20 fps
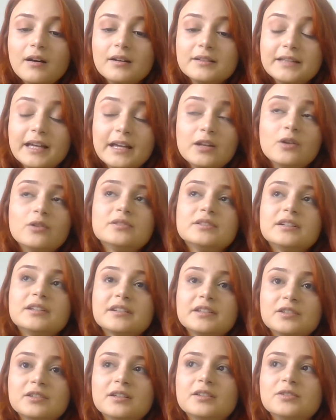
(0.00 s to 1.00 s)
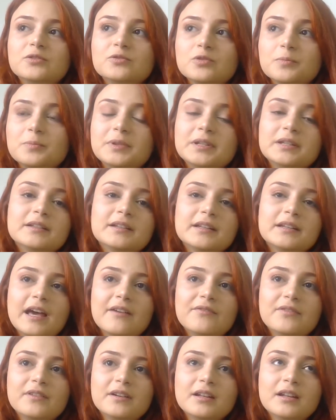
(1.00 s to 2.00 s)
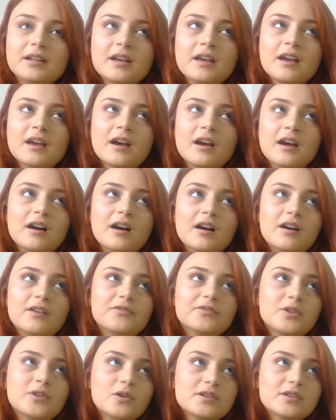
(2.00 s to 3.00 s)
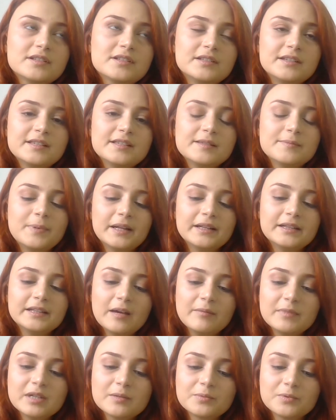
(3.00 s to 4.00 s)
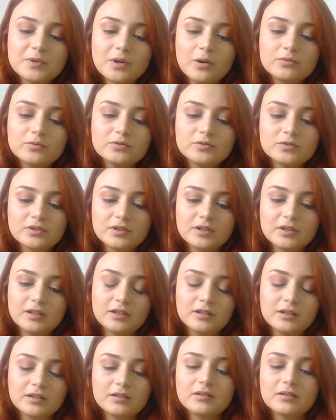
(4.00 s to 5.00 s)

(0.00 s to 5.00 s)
uh, then on the uh, European level, uh, of course, this pandemic brought